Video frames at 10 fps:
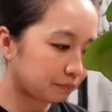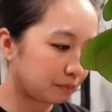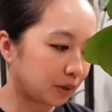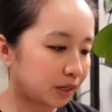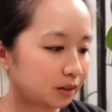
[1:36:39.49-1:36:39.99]

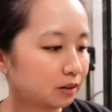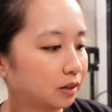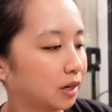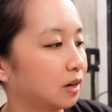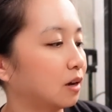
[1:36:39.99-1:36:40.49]
But
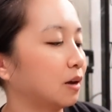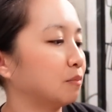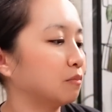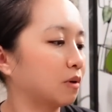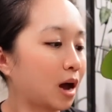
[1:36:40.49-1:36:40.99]
yeah,
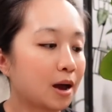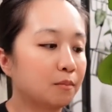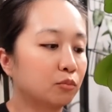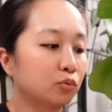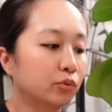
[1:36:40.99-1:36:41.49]

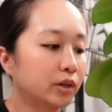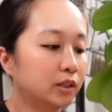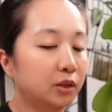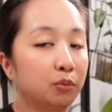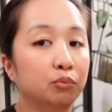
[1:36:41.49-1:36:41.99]
I'm
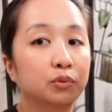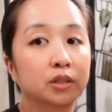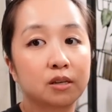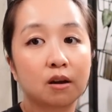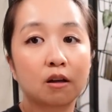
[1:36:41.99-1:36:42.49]
really,
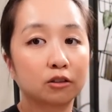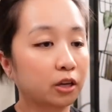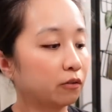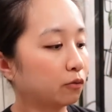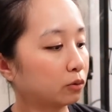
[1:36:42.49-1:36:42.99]
really not
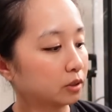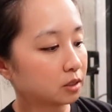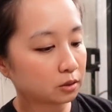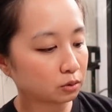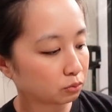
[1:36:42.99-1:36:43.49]
looking forward
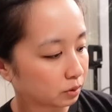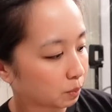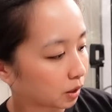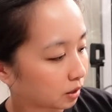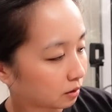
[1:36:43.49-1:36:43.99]
to
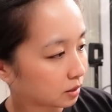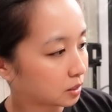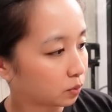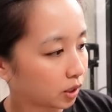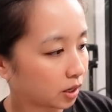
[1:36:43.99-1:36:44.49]
repotting
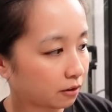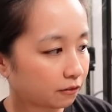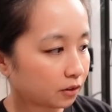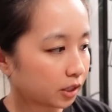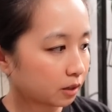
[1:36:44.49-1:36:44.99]
this one. I
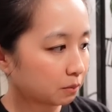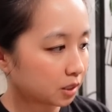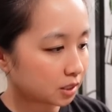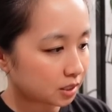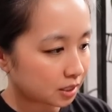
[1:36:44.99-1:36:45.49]
feel like I'm gonna
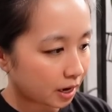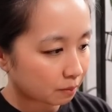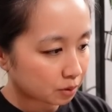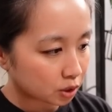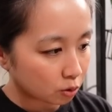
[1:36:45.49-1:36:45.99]

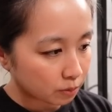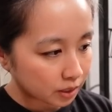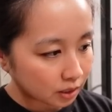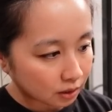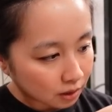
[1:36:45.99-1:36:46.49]
snap so
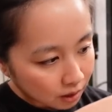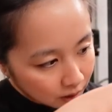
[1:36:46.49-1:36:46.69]
many